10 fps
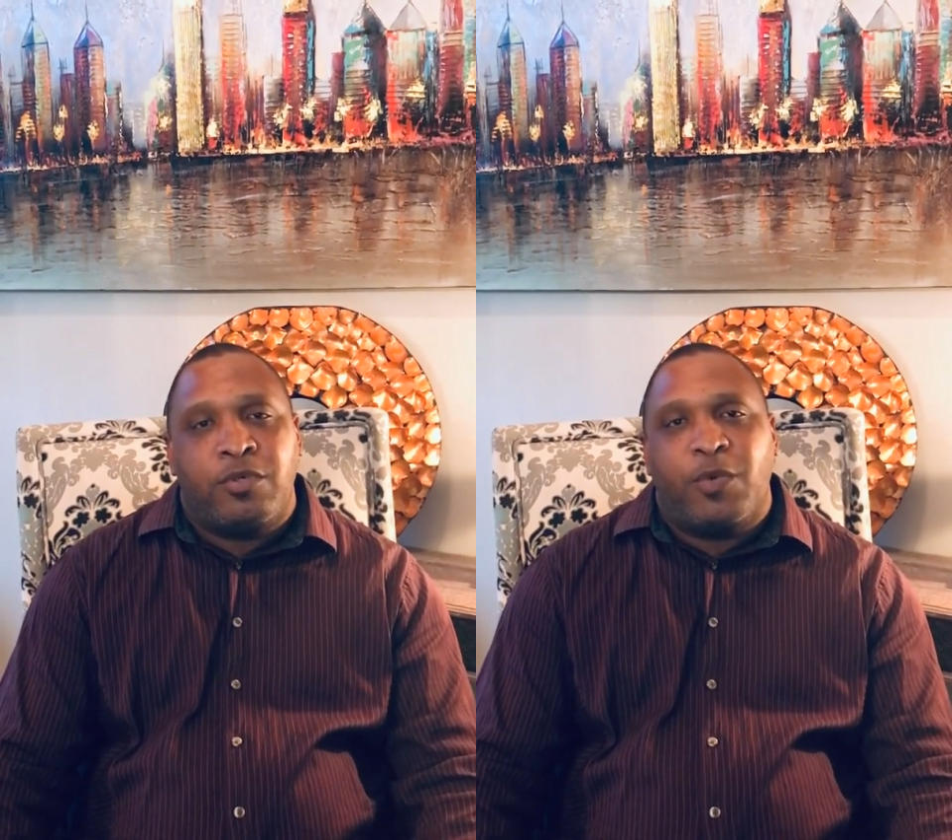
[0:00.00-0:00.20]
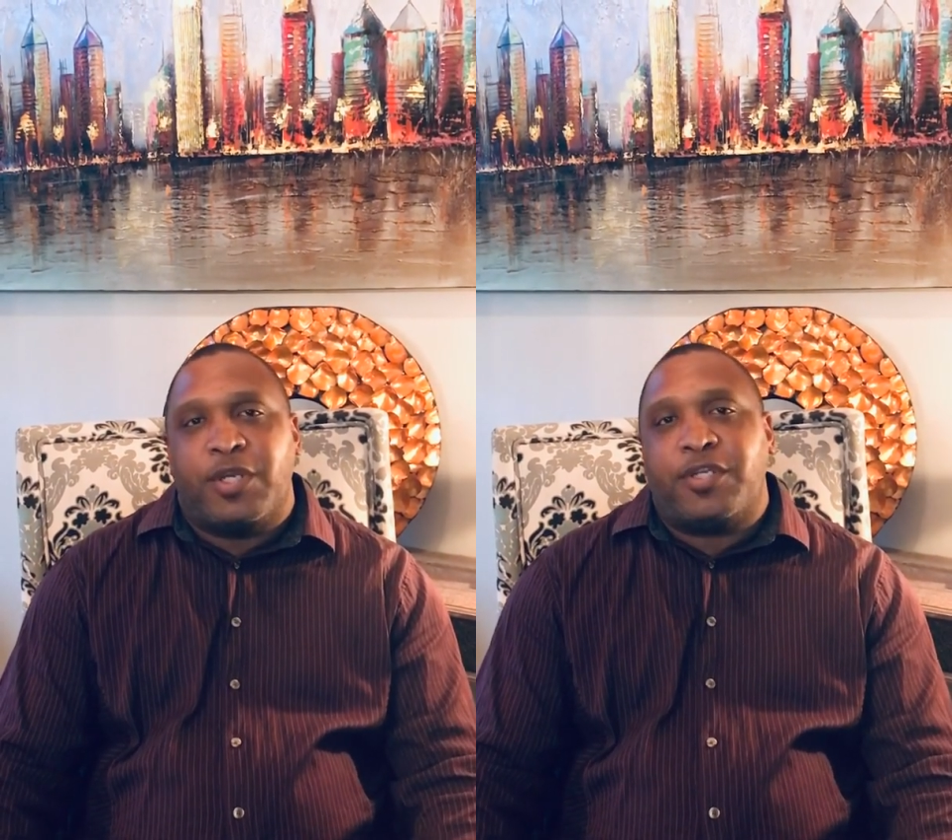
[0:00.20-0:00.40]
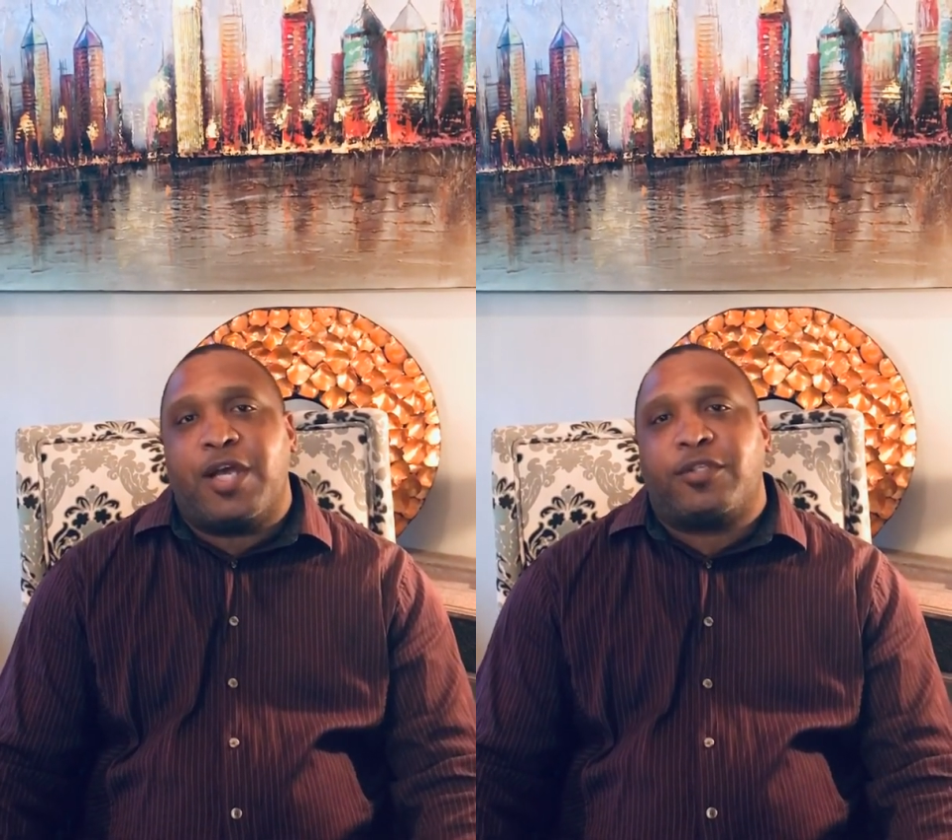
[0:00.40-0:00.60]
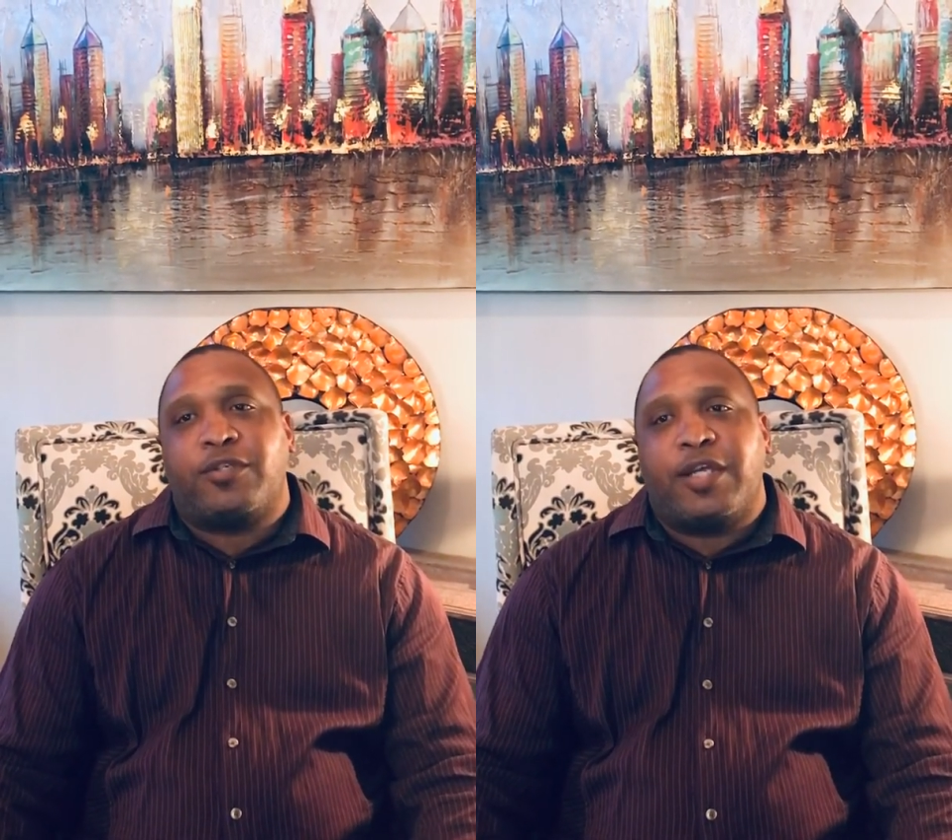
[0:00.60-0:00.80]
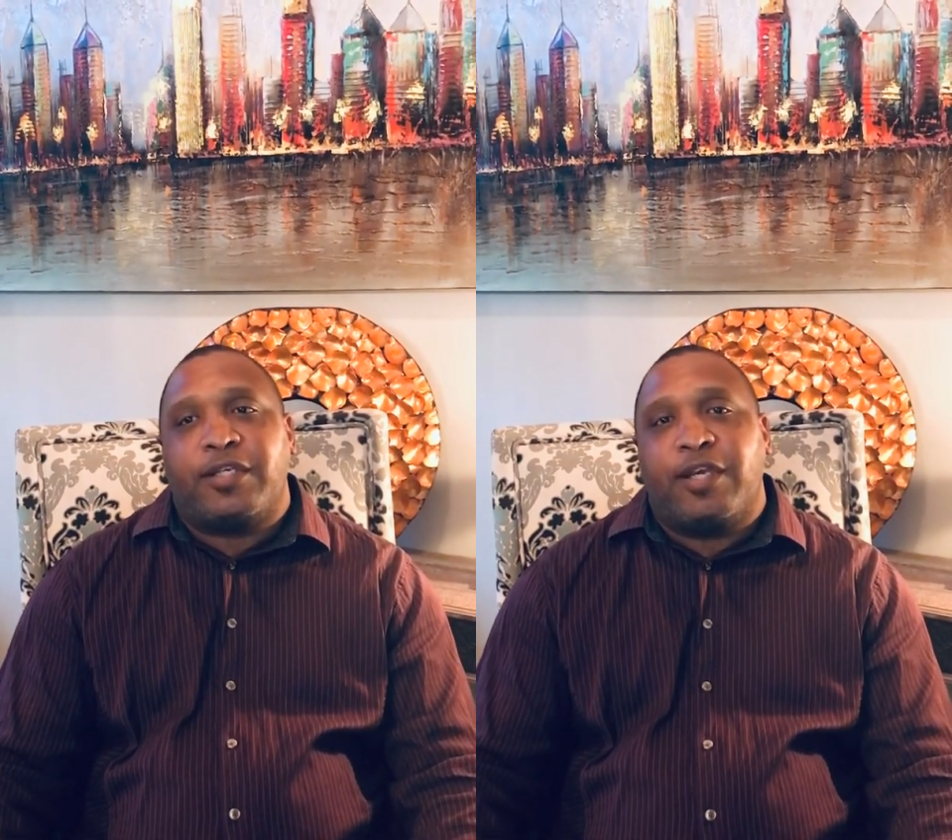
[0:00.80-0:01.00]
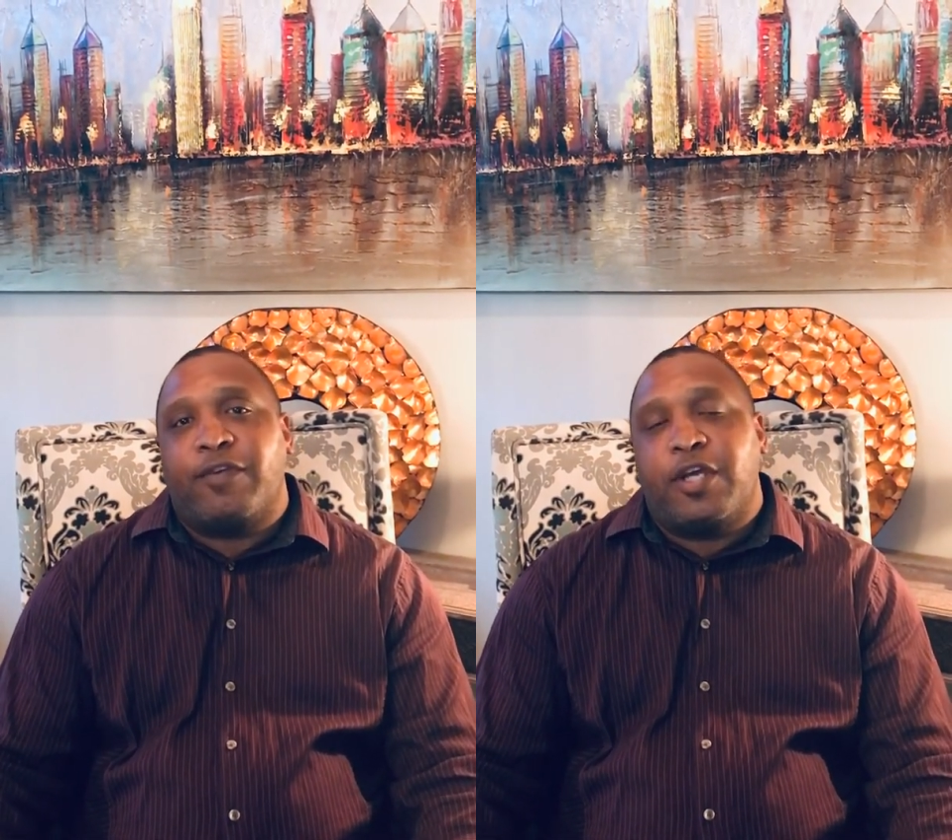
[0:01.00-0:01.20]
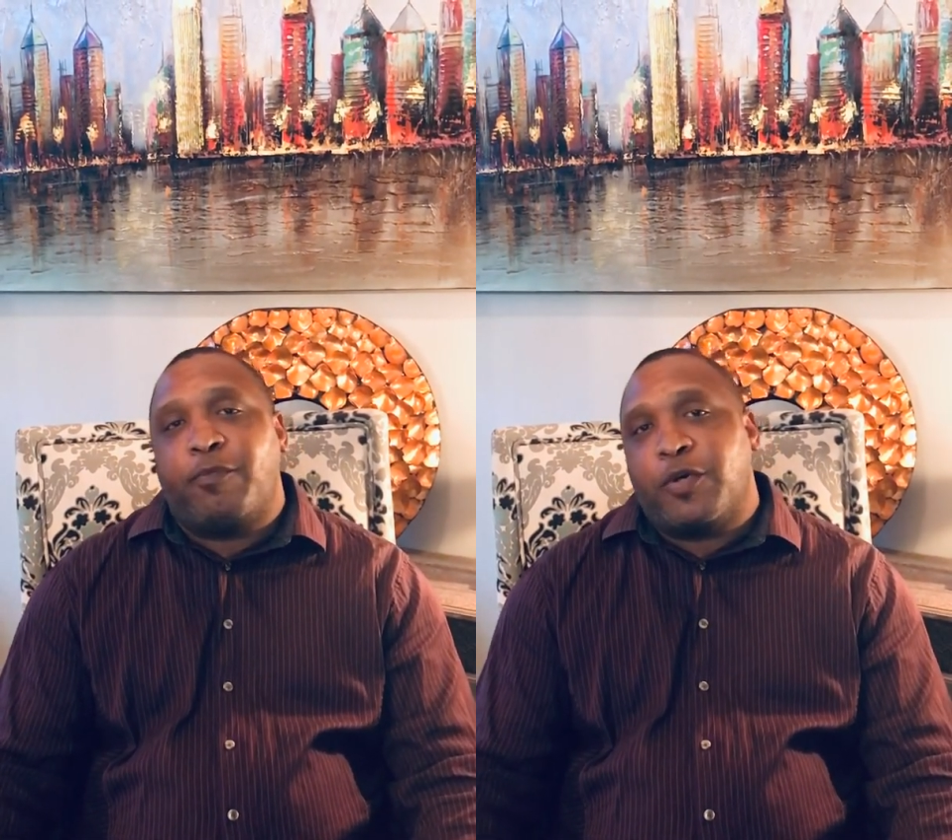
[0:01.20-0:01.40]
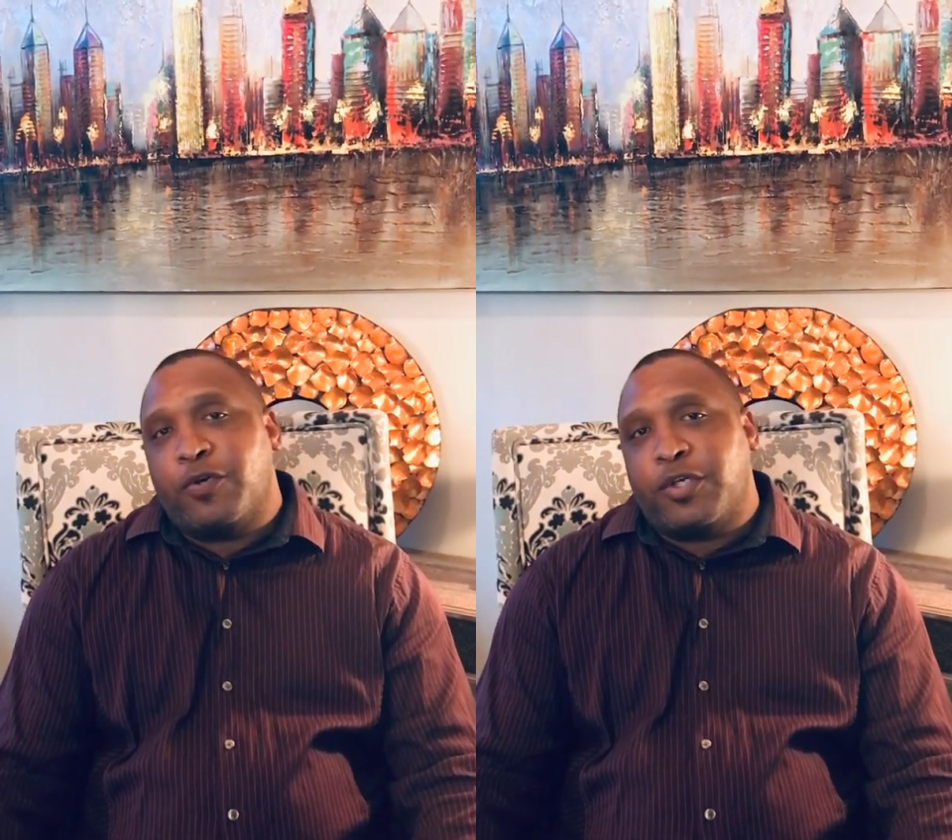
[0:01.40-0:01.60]
When the doctor had given
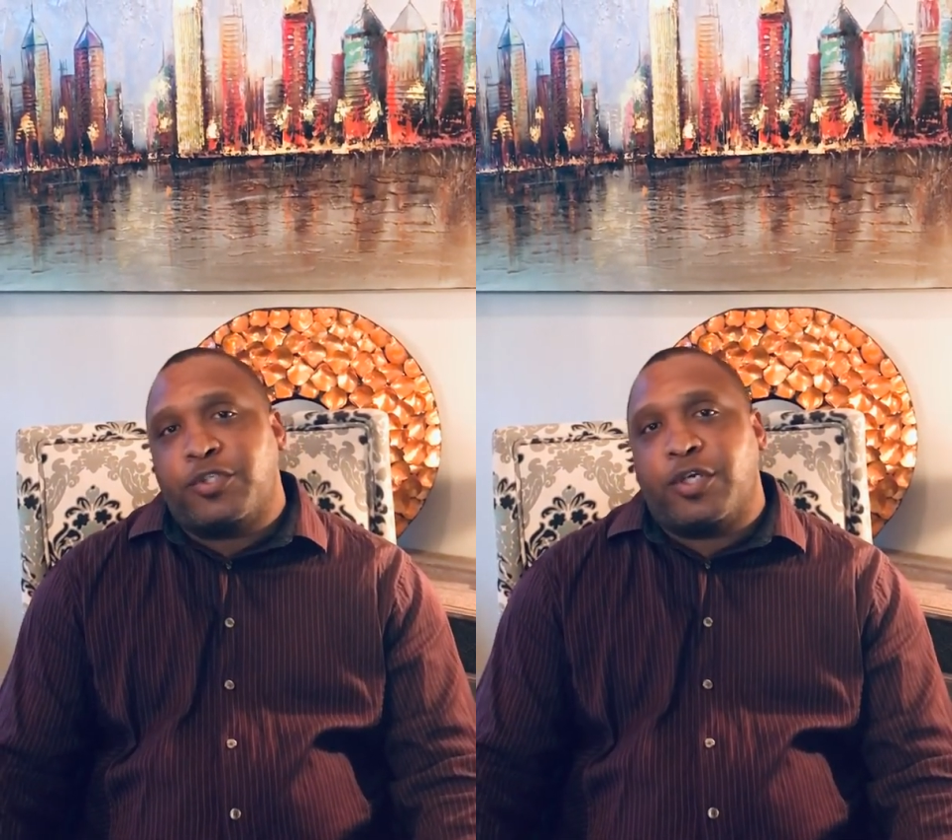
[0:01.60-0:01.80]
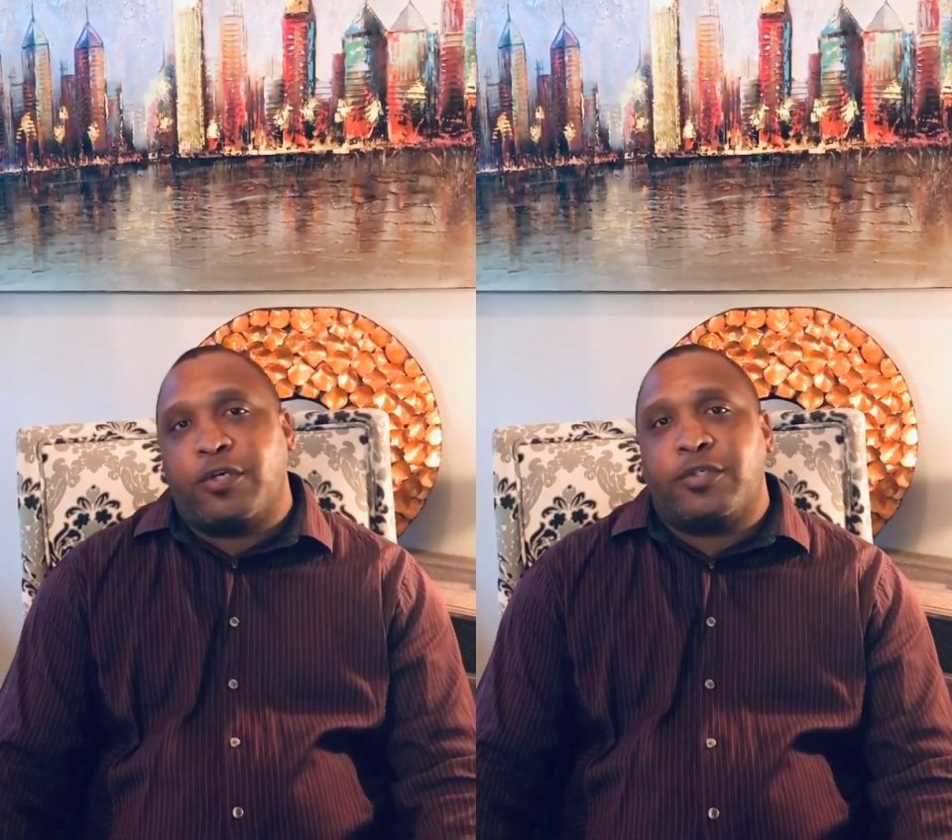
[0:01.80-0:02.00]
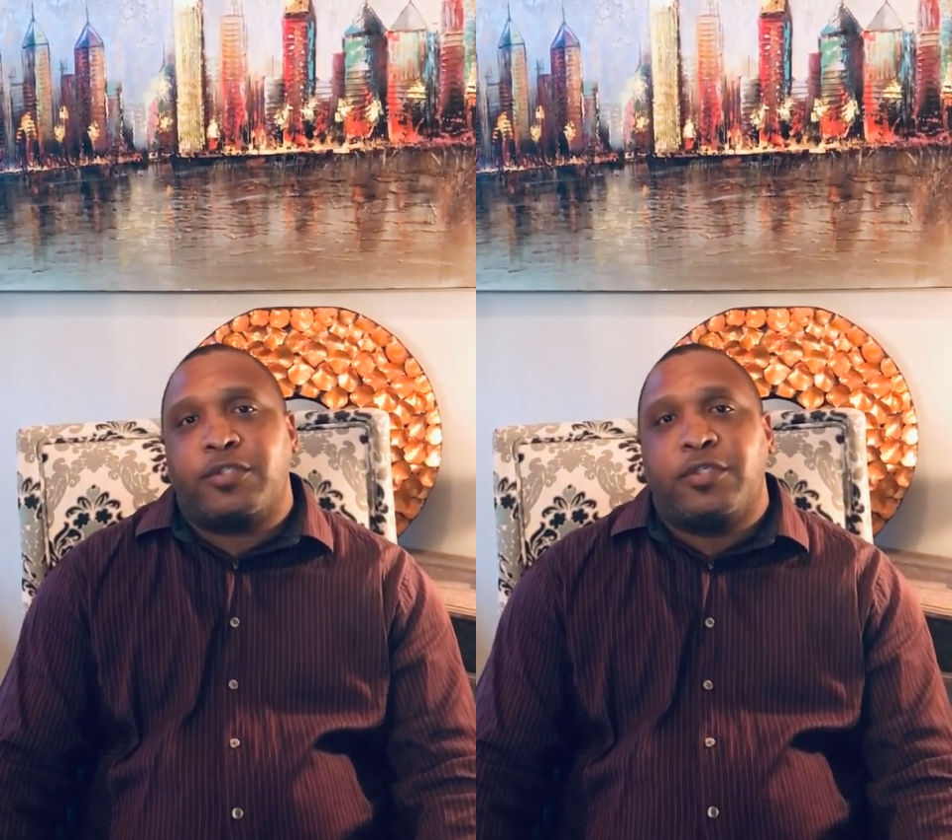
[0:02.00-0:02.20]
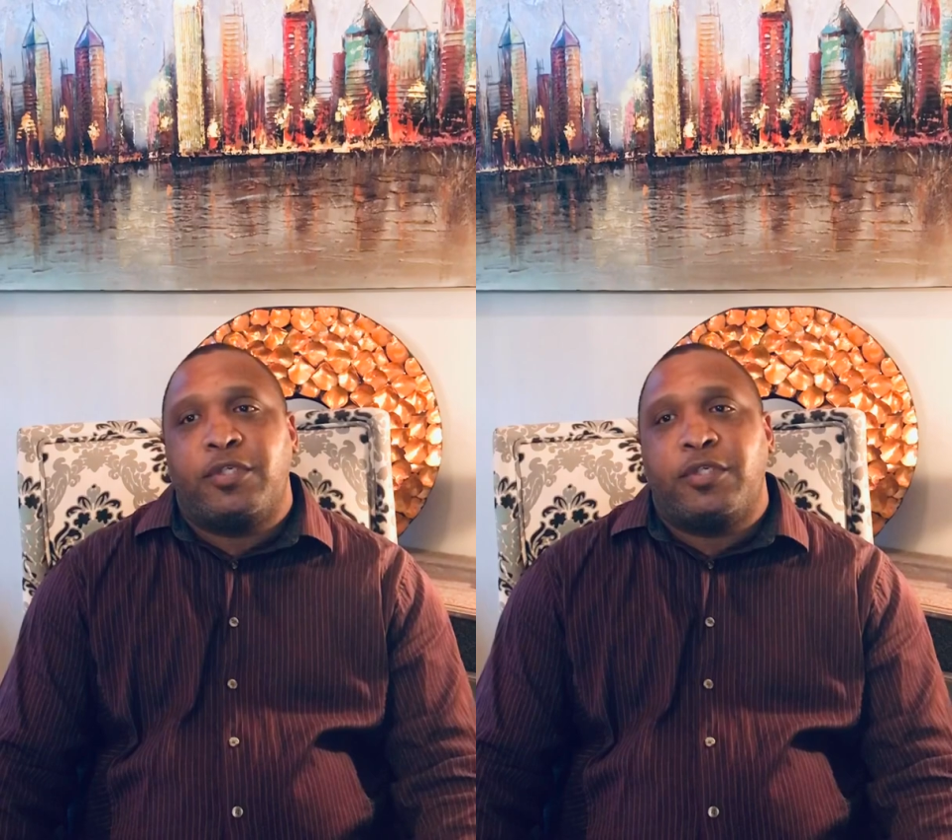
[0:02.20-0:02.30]
up on you, church,